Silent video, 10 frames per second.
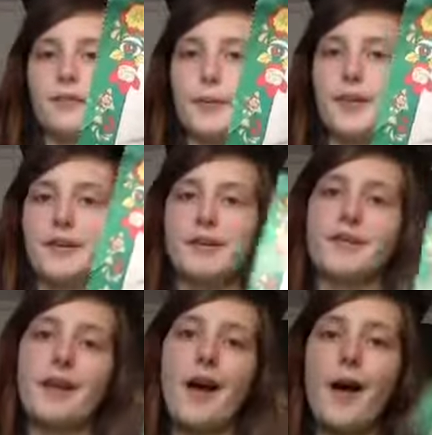
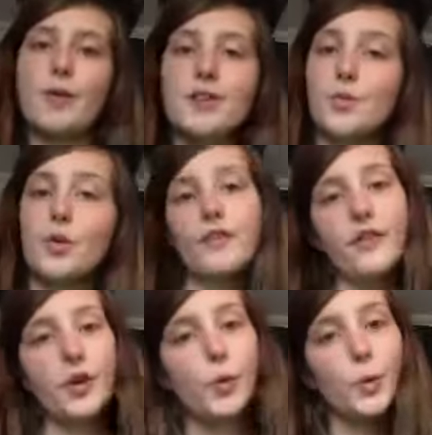because I was one of
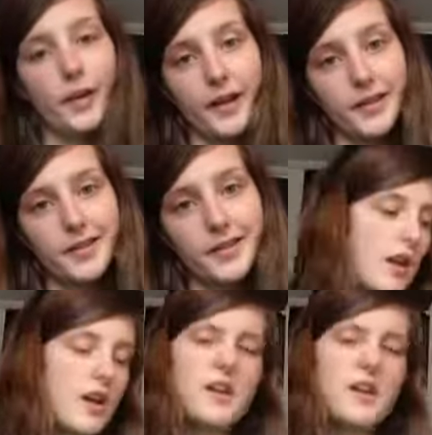the cool kids.